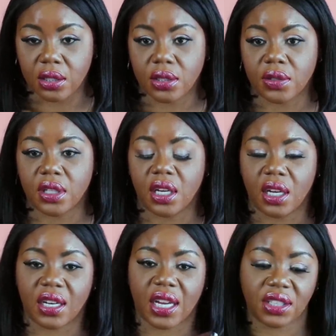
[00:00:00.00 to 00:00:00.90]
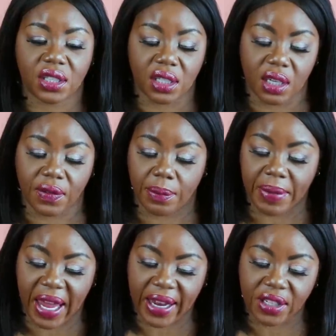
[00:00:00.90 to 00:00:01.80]
So yeah, and I just love the
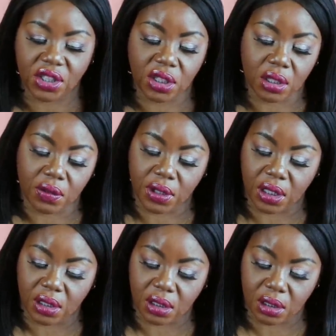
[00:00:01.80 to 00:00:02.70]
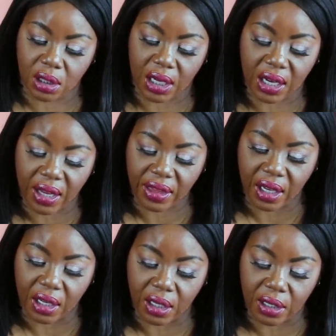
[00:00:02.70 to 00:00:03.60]
packaging on these. I got
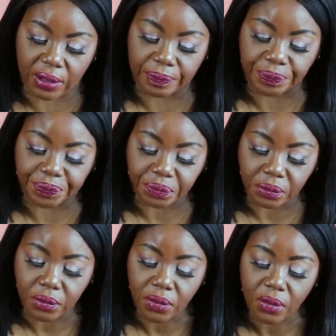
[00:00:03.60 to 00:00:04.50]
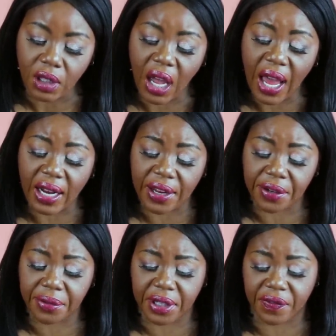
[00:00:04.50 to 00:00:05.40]
the uh,
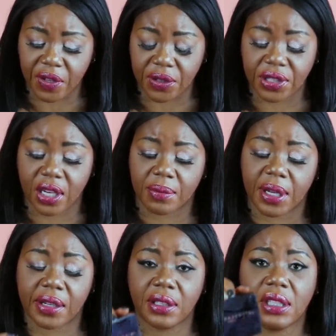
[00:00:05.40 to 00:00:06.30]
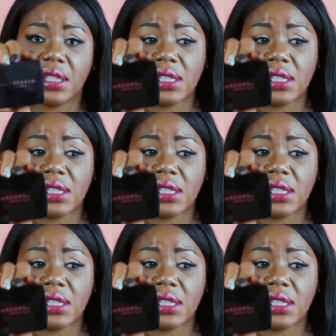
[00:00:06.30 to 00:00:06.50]
highlighter when it first came out.